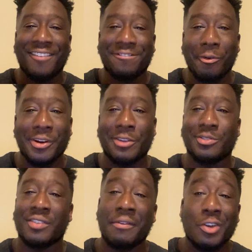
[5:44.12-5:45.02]
for you.
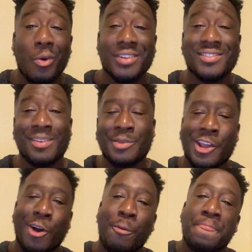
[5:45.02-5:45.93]
So if you have any questions, let me
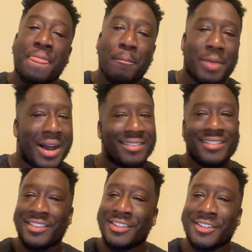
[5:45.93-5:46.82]
know, but
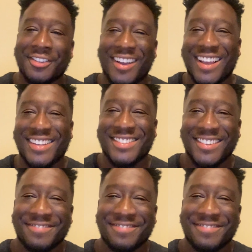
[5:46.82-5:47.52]
good luck, guys.